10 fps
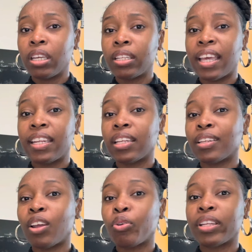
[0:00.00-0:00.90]
They
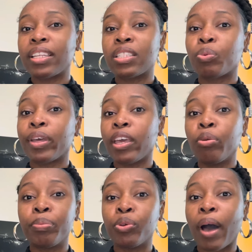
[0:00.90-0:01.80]
didn't know that this would
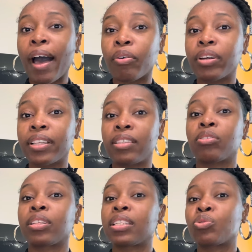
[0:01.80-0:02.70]
help you out. They
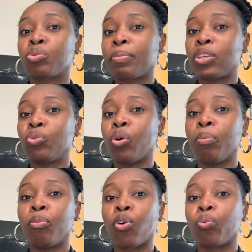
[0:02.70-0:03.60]
thought that this would make you a
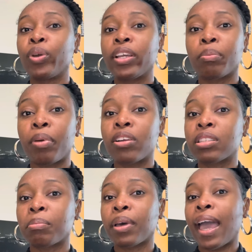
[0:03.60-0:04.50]
more weaker
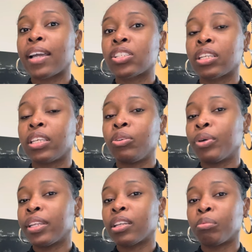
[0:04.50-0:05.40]
person, but actually you
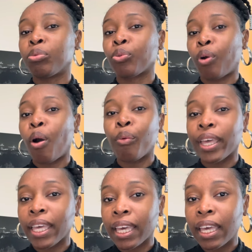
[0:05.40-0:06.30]
end up
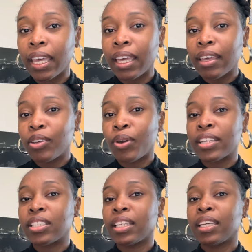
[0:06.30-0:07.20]
growing you
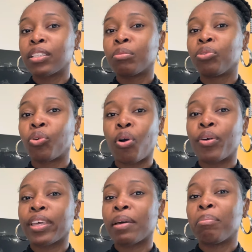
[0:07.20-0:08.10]
actually end up
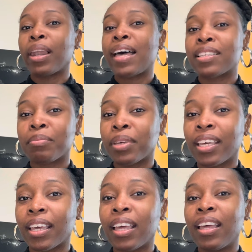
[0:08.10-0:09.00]
growing and blossoming.